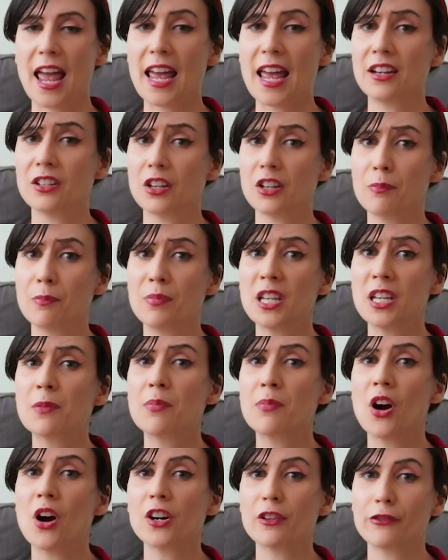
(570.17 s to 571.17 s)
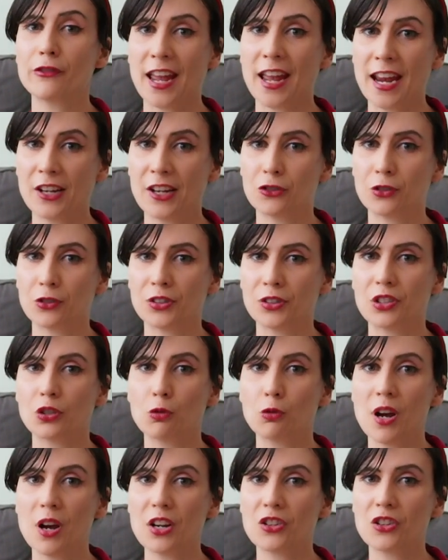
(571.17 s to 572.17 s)
And a big part of answering this
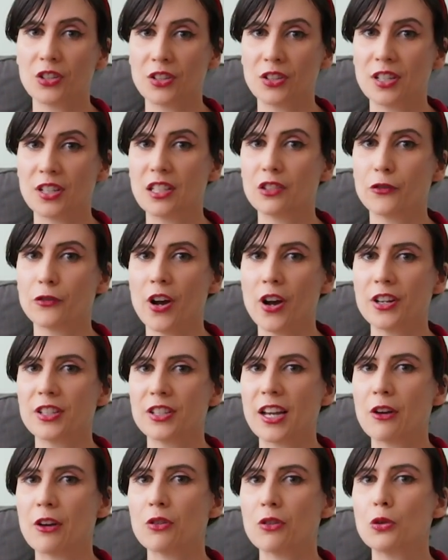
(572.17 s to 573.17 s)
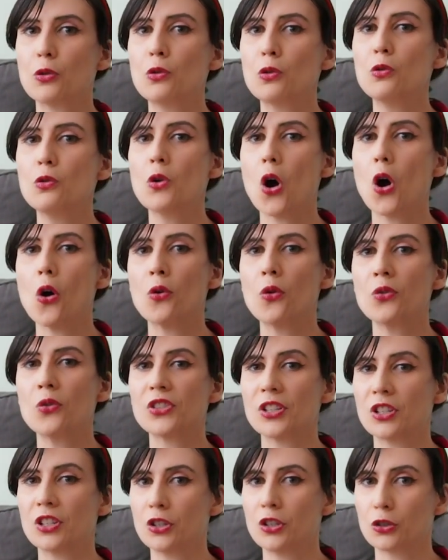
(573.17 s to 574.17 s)
question is finding out who
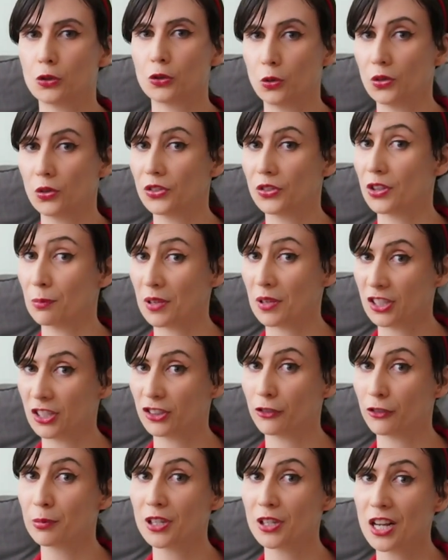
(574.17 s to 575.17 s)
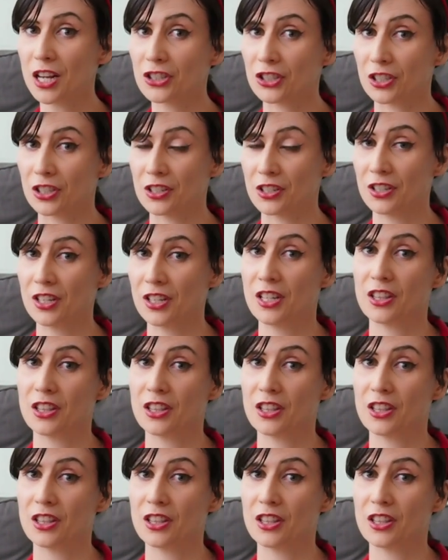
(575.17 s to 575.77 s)
owns and controls the means of production,